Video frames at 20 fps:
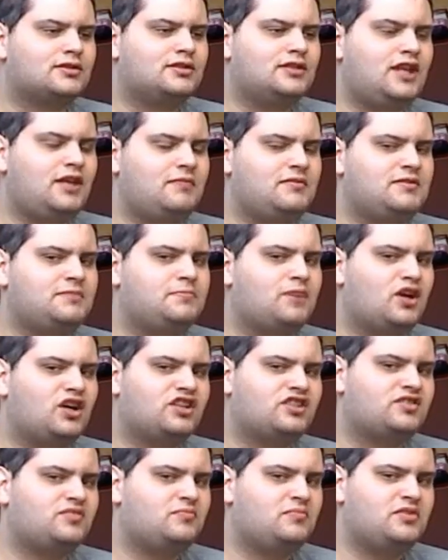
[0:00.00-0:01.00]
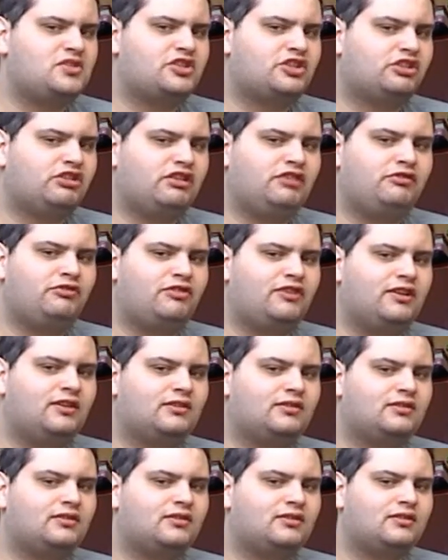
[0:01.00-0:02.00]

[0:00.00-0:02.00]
Debbie's boss, Miss Greenfield,